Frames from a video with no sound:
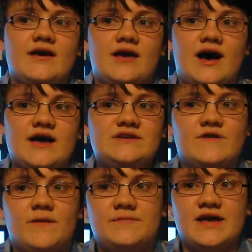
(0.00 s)
I
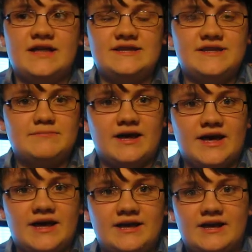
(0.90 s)
developed the idea in my
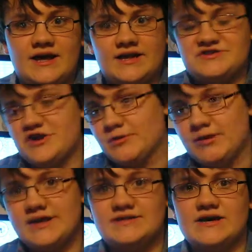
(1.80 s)
head, and I started
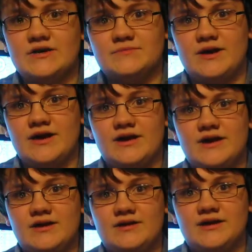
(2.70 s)
writing it down in
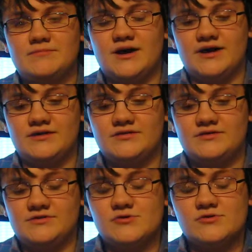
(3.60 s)
my
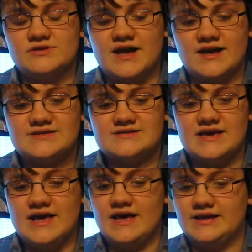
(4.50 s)
Google Docs,
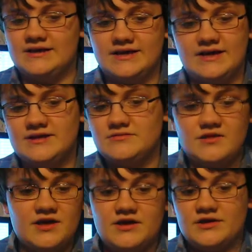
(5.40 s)
and it
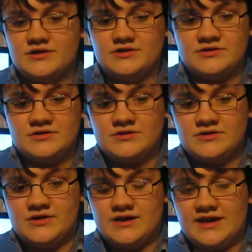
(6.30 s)

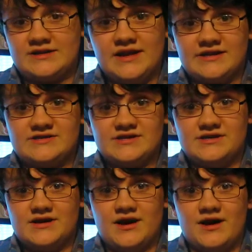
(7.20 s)
clicked.
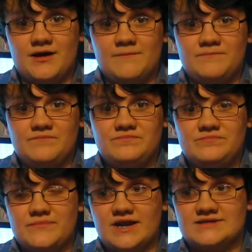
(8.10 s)

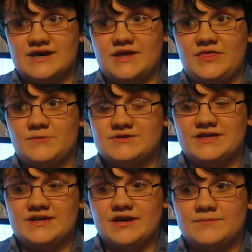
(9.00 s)
Because I was
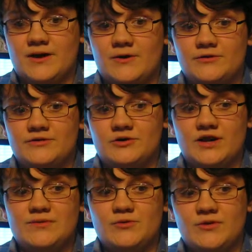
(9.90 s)
thinking about
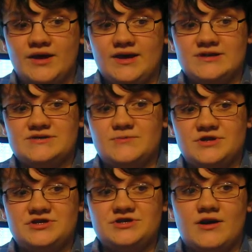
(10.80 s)
grenade bouquets,
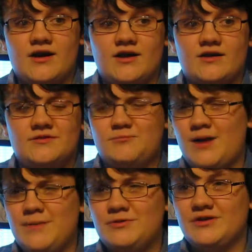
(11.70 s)
which are
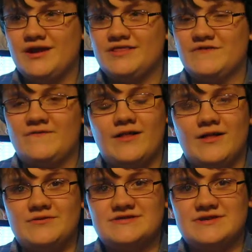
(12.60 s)
popular in the
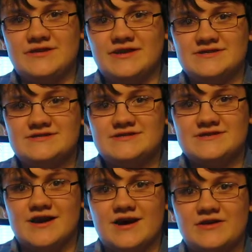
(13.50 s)
Fallout series,
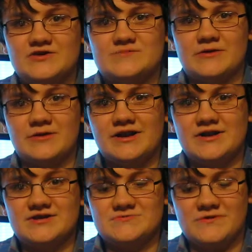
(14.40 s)
used by
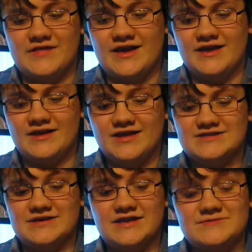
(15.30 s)
raiders, where it's
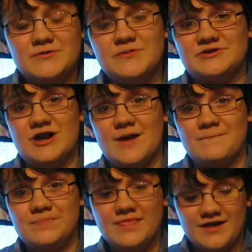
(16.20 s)
a booby trap,
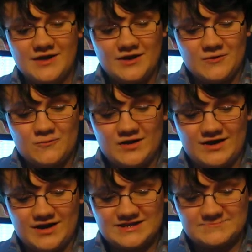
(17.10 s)

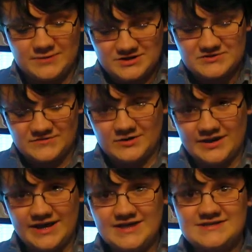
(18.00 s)
where it's a bunch of
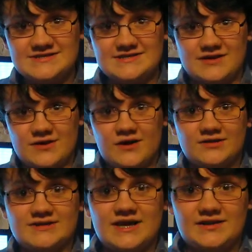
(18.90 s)
grenades that are all
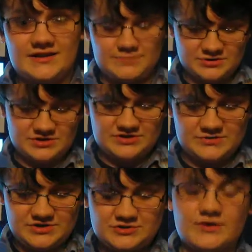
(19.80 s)
tied to like
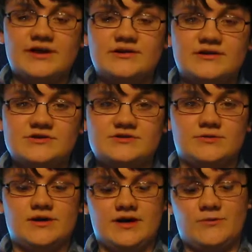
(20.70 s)
a string.
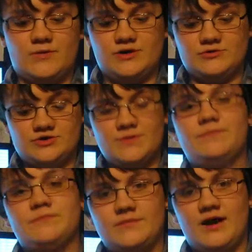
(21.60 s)
So like when you trip
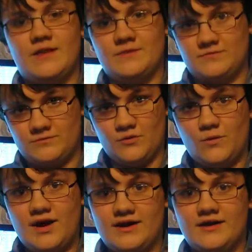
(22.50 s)
on the
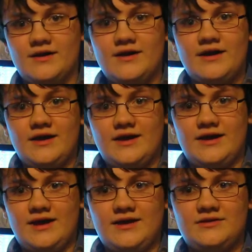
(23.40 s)
wire,
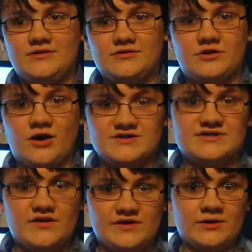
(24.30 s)
it causes
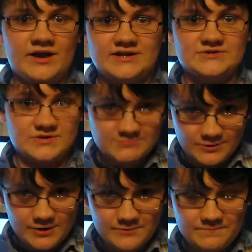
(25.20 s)
all the grenades to
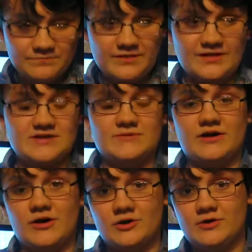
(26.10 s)
explode. And that's what they
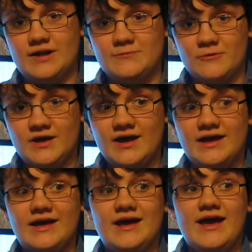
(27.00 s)
call a grenade bouquet.